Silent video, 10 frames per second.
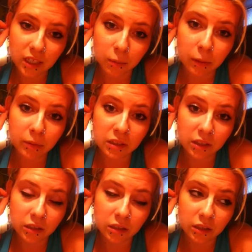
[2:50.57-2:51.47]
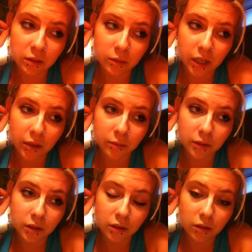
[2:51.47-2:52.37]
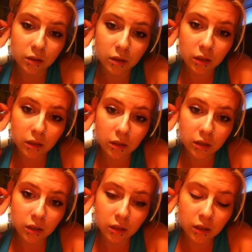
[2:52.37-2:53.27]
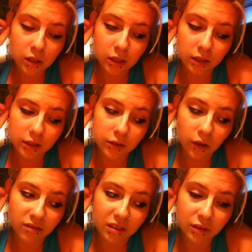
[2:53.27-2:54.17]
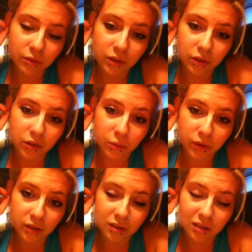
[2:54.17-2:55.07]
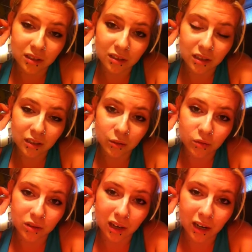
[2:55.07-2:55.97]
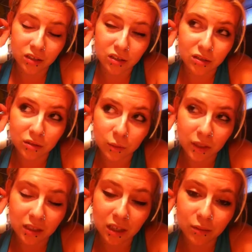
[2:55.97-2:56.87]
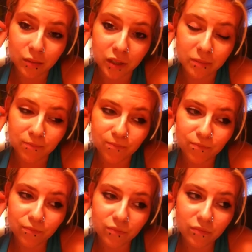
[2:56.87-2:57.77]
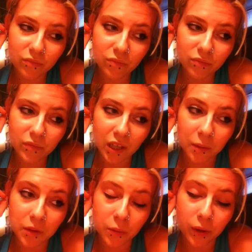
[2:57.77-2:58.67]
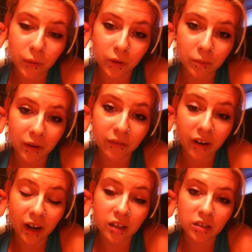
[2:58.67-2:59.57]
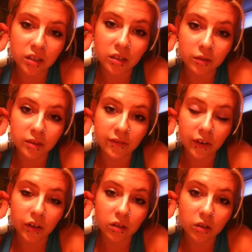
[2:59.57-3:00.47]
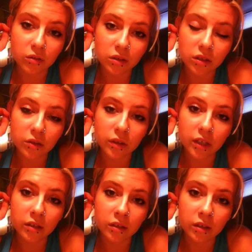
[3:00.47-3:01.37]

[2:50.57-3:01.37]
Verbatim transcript: Take people seriously sometimes. Unless you obviously really know the person that they would actually do something like that, but came to the point where my friend actually was very close to doing it